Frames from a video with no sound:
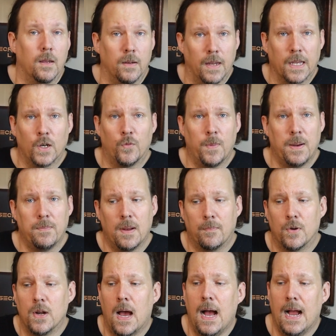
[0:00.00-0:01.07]
Negative meme
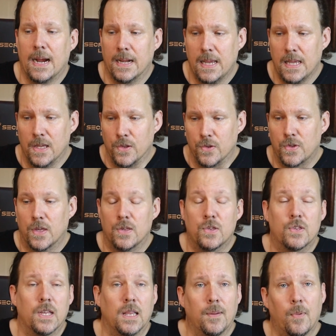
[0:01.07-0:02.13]
number 9 is
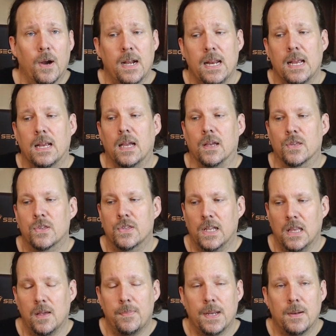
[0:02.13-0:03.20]
celebrating a
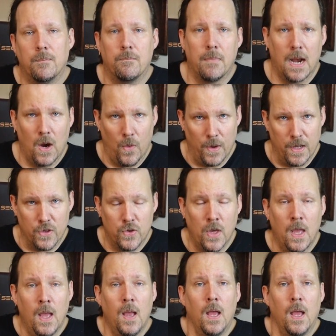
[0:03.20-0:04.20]
celibate marriage.